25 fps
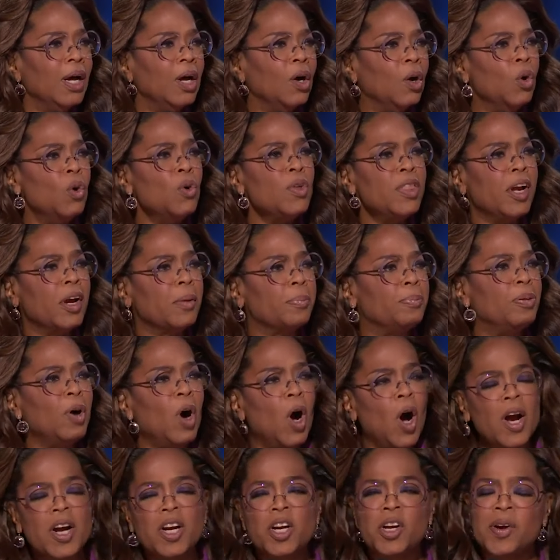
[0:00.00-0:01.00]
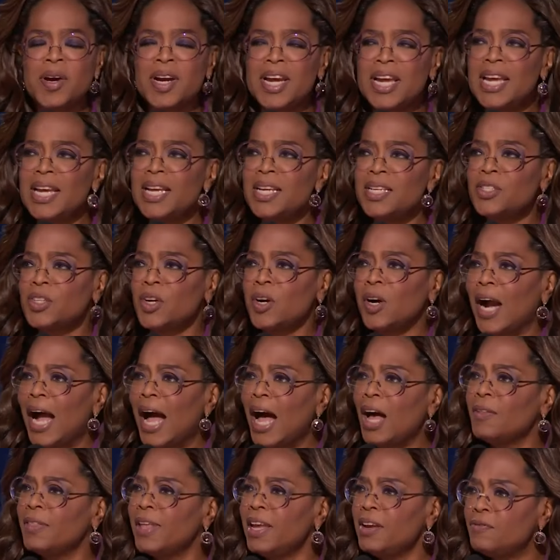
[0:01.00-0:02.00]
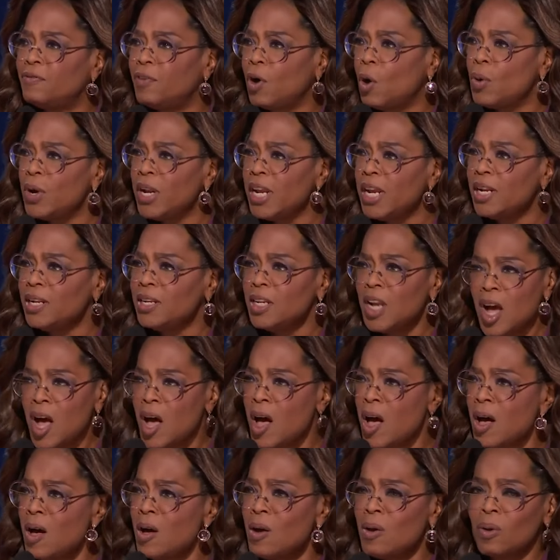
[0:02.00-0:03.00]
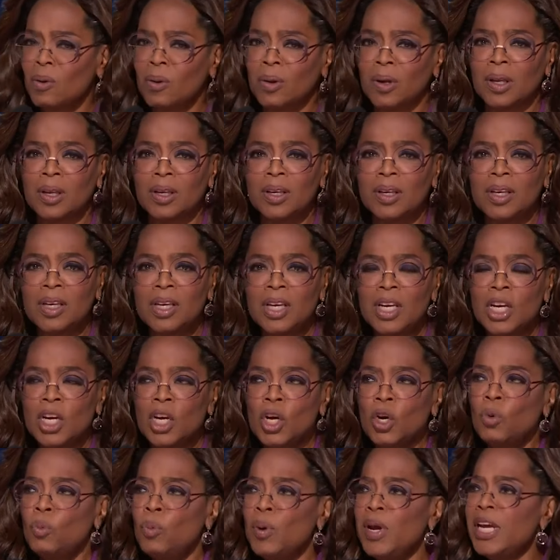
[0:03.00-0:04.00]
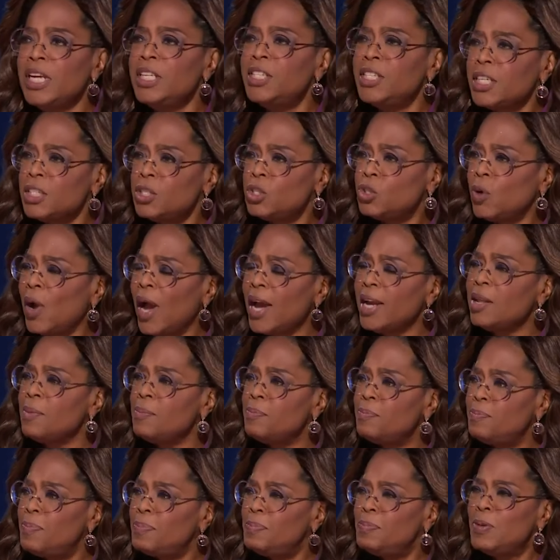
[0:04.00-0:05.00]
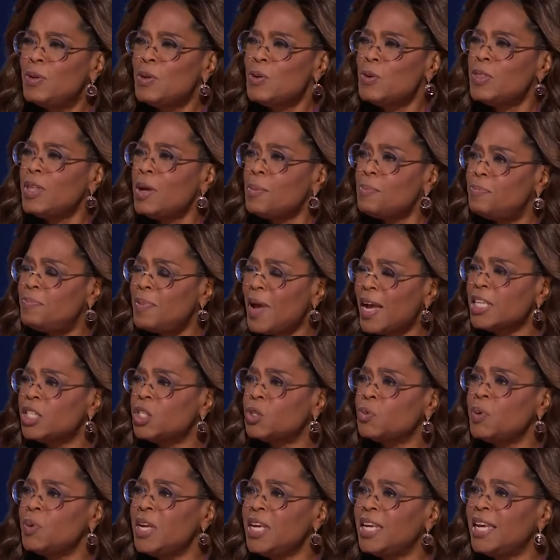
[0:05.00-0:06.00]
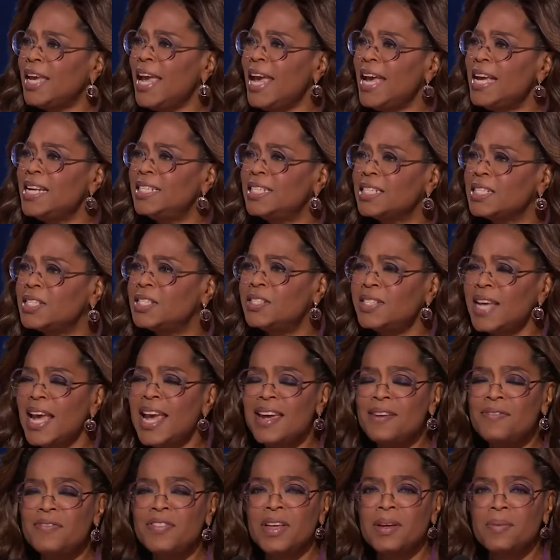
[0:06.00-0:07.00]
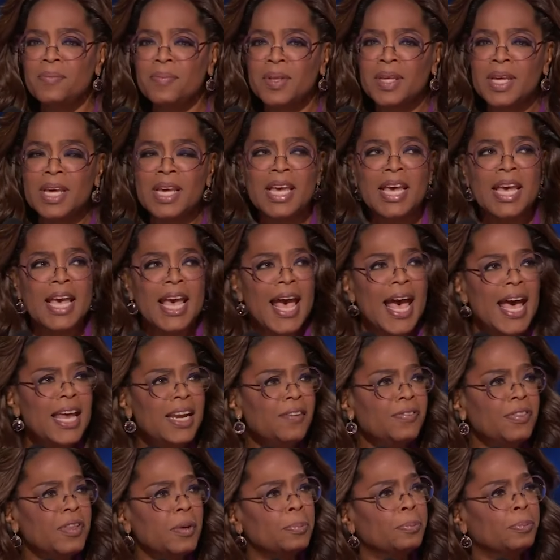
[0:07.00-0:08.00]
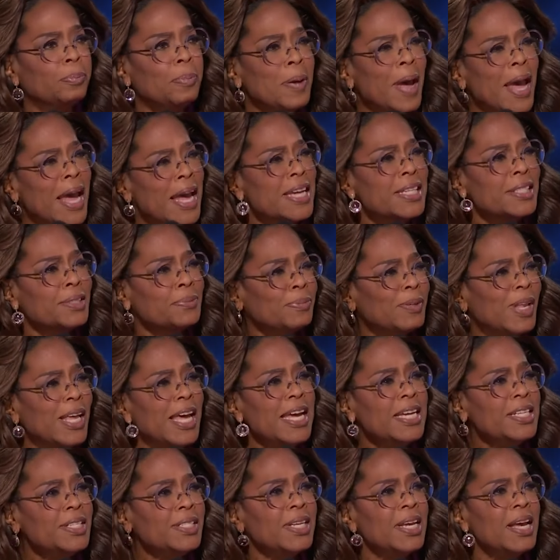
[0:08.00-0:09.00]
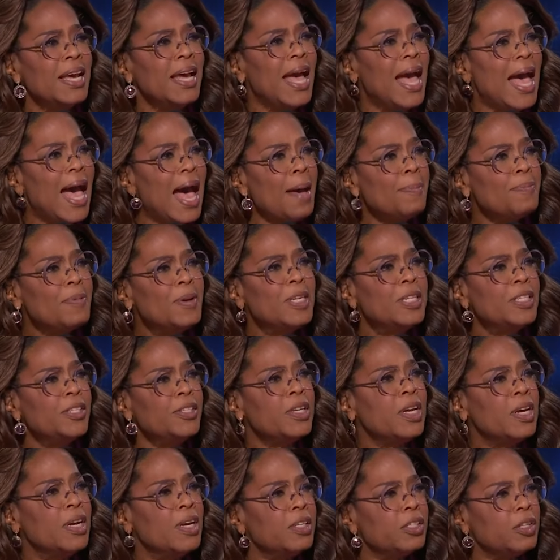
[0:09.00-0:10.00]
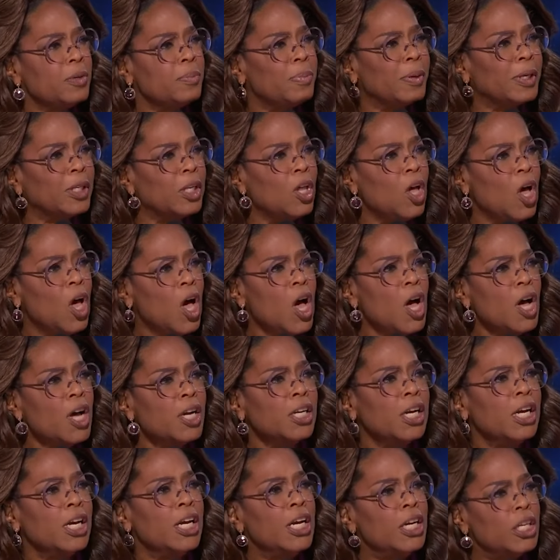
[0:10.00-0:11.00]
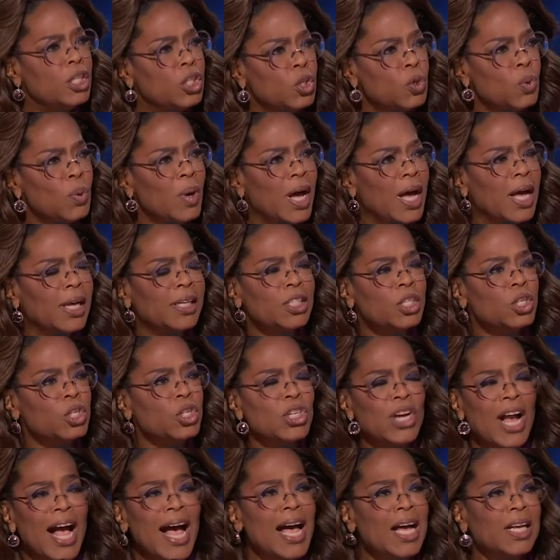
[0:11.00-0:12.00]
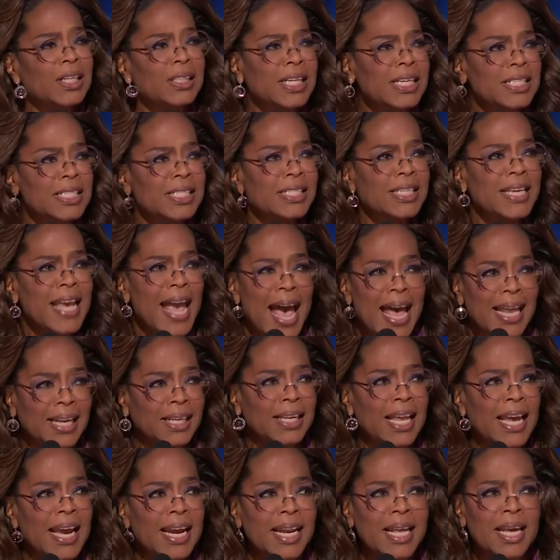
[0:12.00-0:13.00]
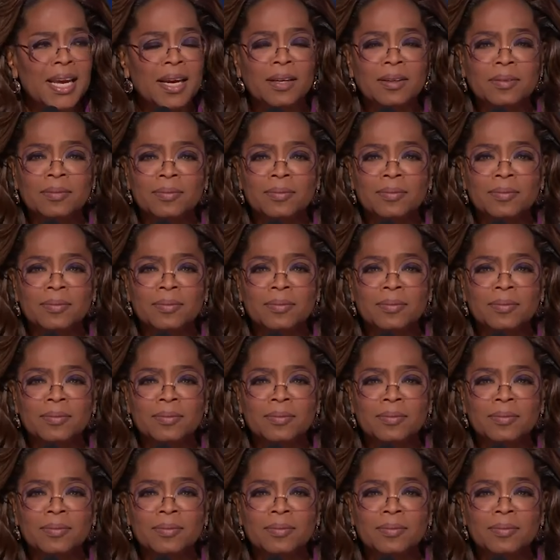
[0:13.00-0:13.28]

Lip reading: who their partner is or how they voted. No. We just try to do the best we can to save them. And if the place happens to belong to a childless cat lady,